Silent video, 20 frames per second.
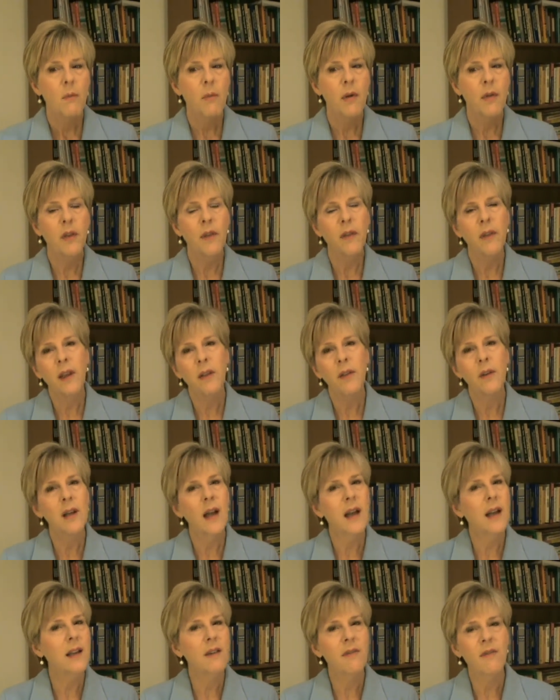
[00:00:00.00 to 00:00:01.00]
But then the other
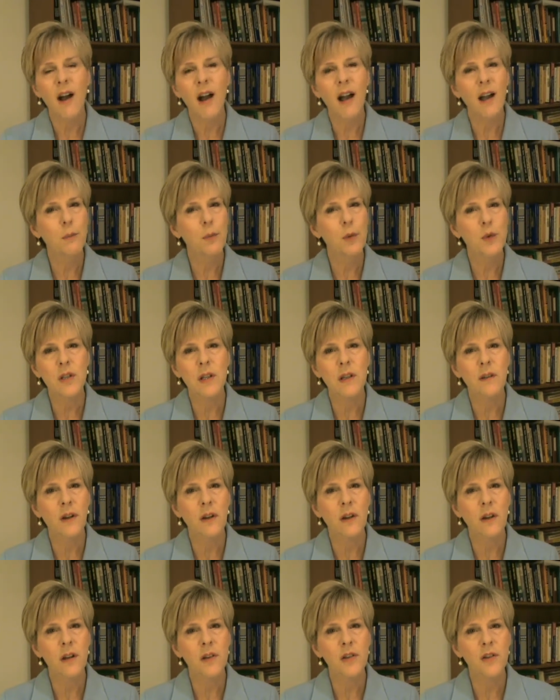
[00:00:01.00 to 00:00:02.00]
95% of
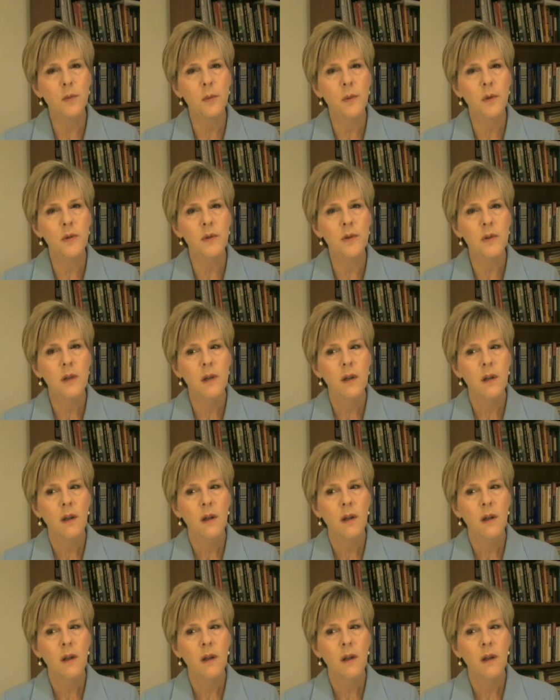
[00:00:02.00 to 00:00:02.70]
our customers